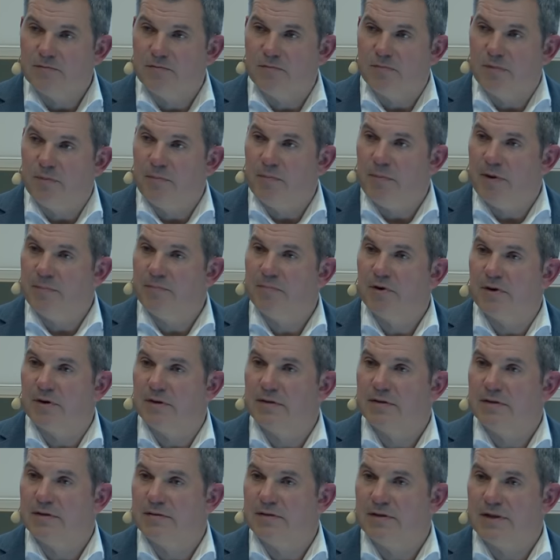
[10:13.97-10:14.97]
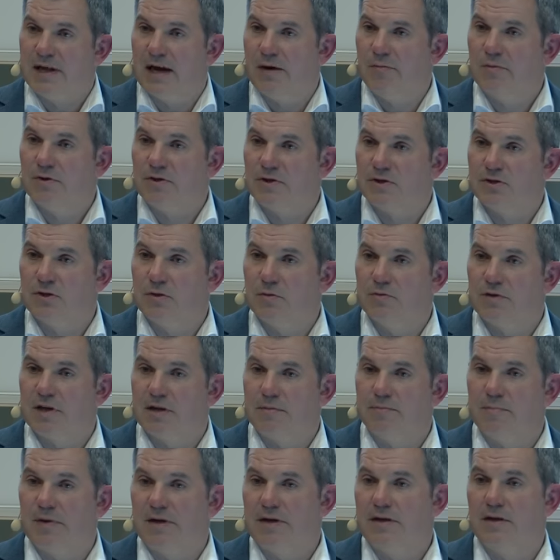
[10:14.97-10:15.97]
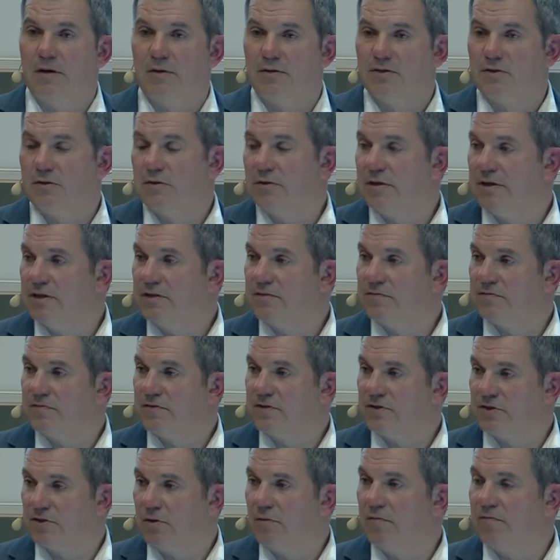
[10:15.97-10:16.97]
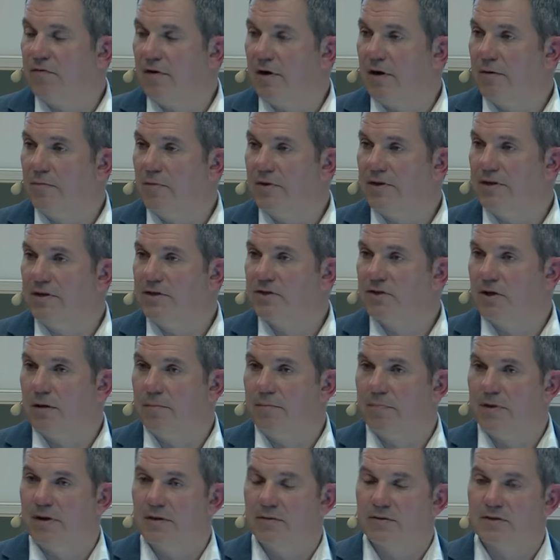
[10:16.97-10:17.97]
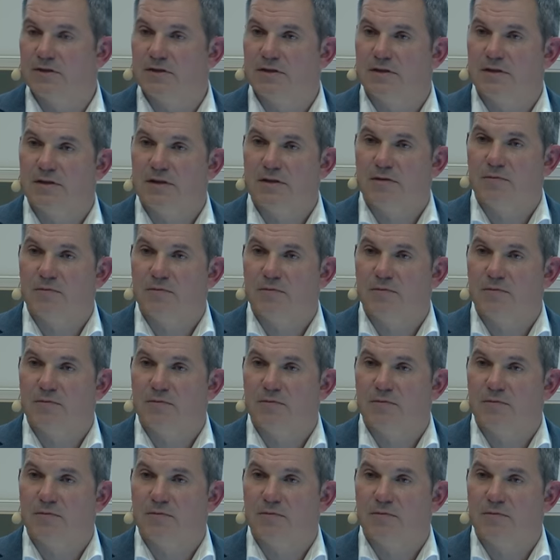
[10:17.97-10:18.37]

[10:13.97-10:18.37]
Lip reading: remember, now we just looked at men until this so far with these compounds.